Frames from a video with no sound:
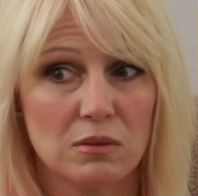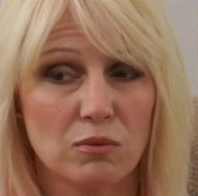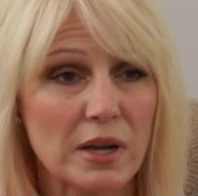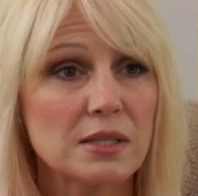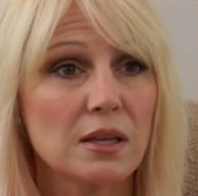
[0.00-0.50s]

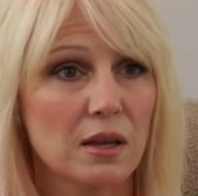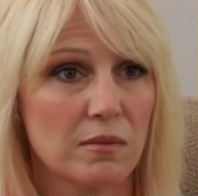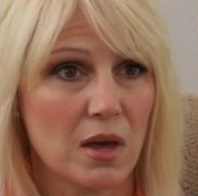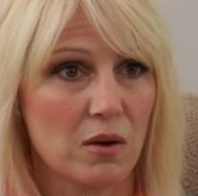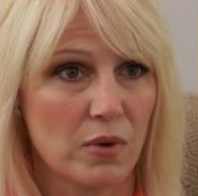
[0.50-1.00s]
raising
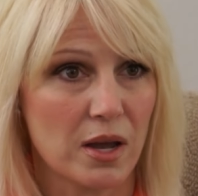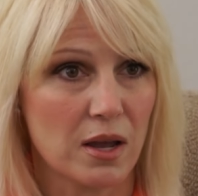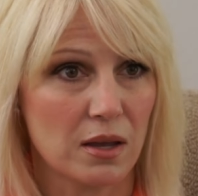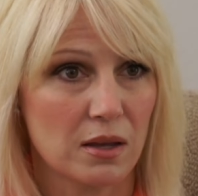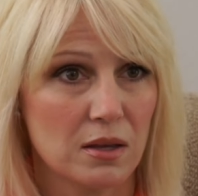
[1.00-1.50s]
him that
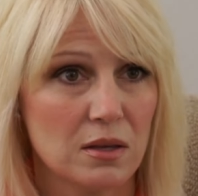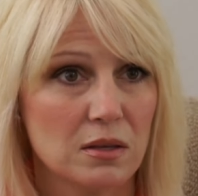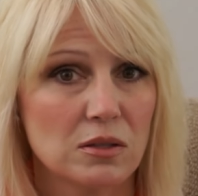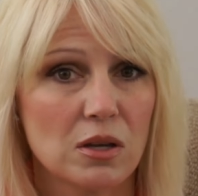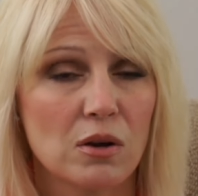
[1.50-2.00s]
way.
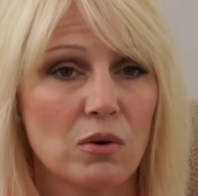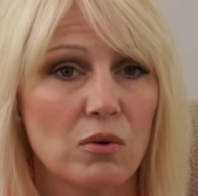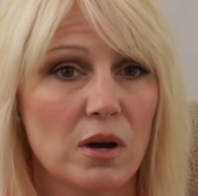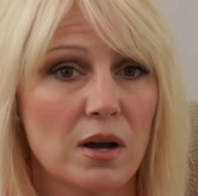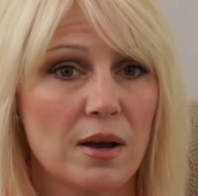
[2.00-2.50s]

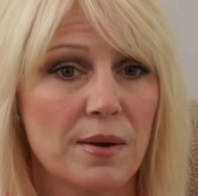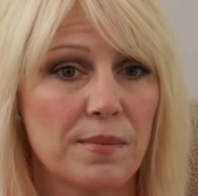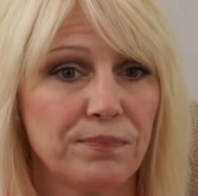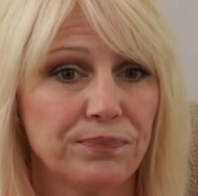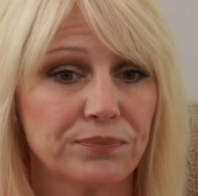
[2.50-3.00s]
So, you
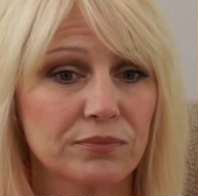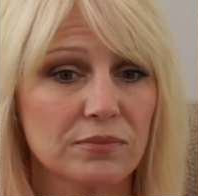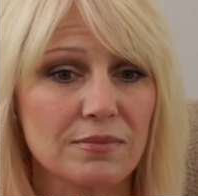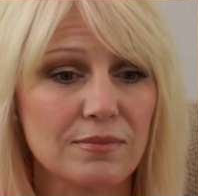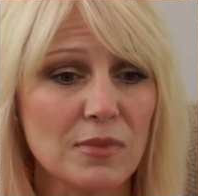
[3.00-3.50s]
know,
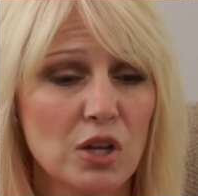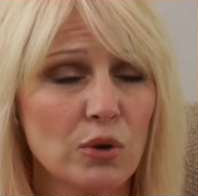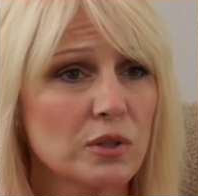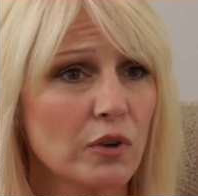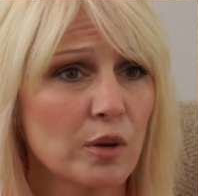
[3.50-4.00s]
I
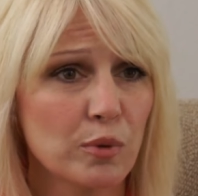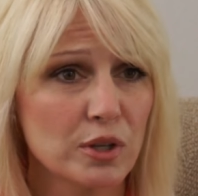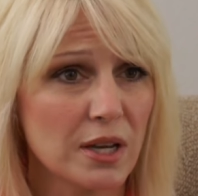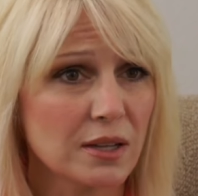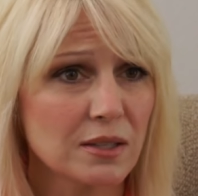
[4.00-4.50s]
was very
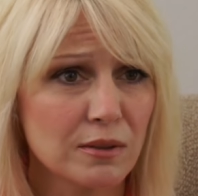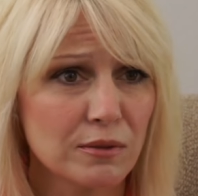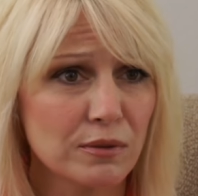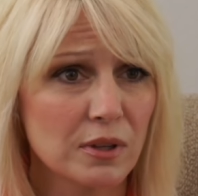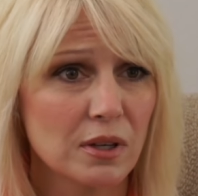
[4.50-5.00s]
protective,
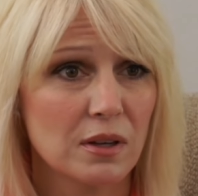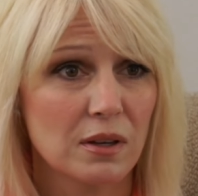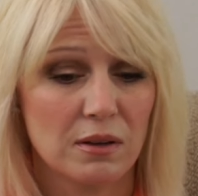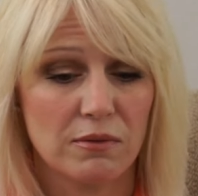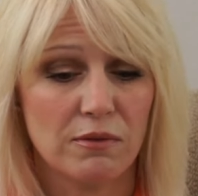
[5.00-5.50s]

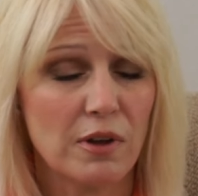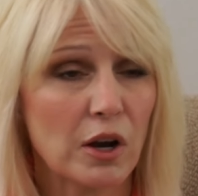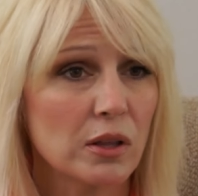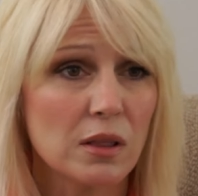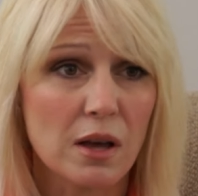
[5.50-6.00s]

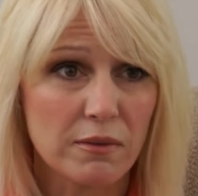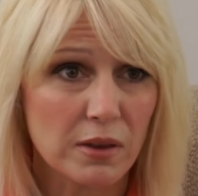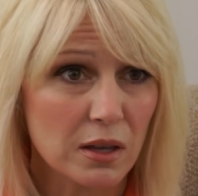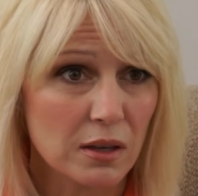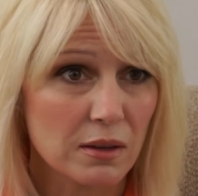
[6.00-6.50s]
very
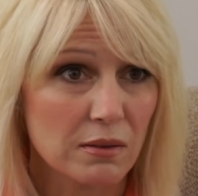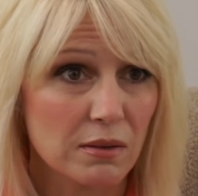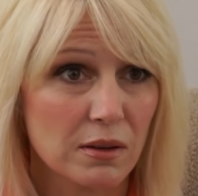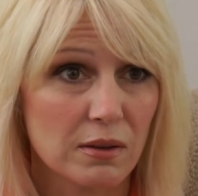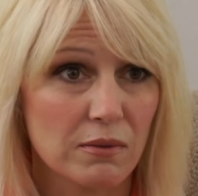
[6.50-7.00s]
loving,
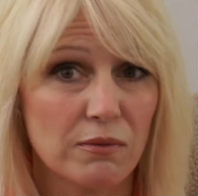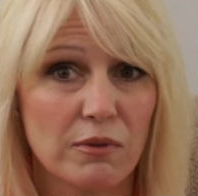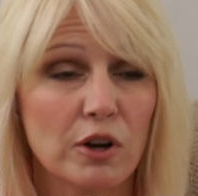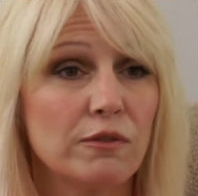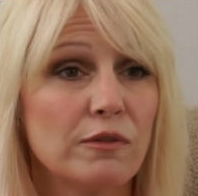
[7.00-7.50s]

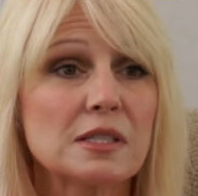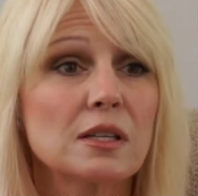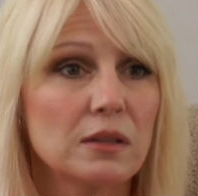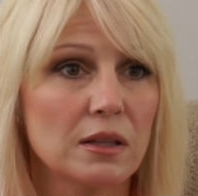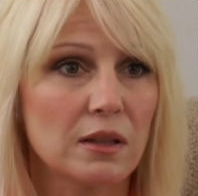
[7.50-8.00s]
very
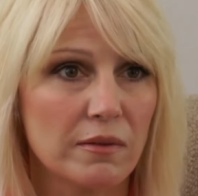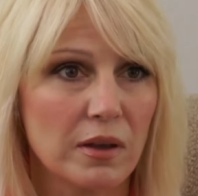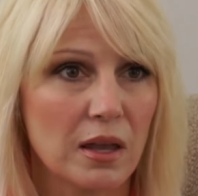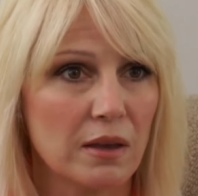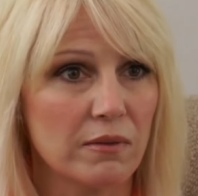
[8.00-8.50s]
physically
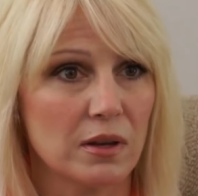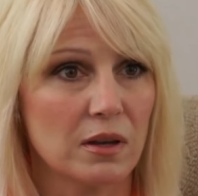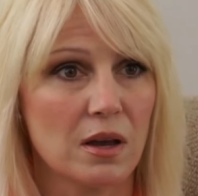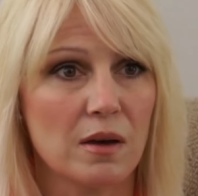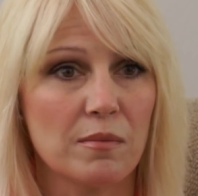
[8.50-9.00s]
loving
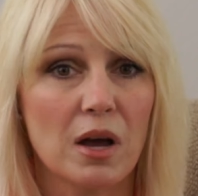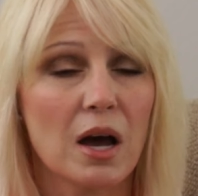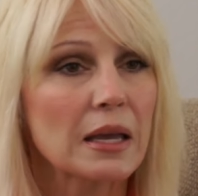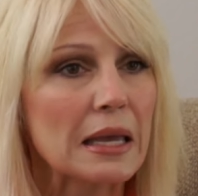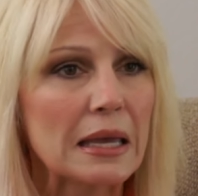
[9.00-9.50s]
even,
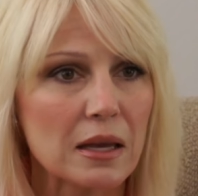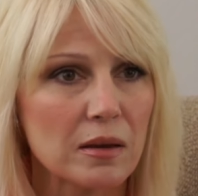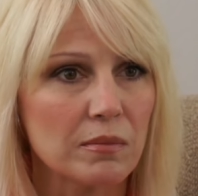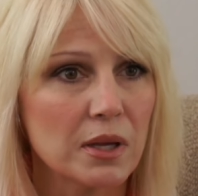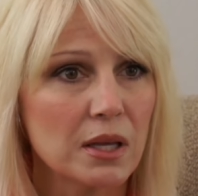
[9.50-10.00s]
hugging
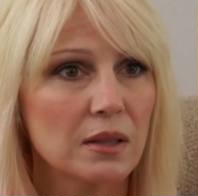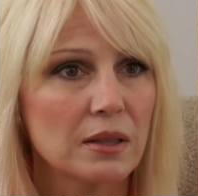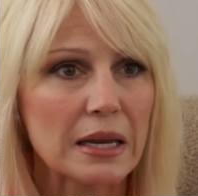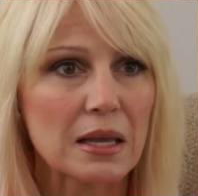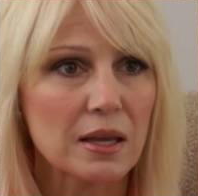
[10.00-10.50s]
him,
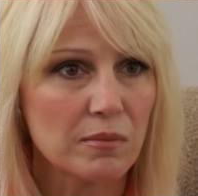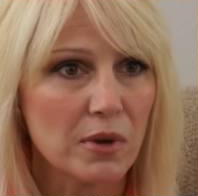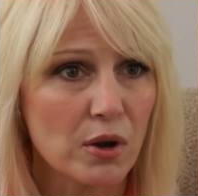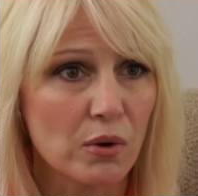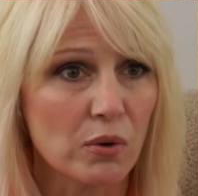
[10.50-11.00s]
letting him
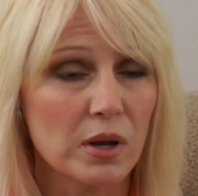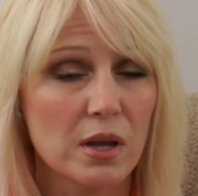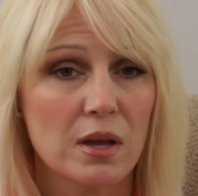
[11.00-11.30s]
know.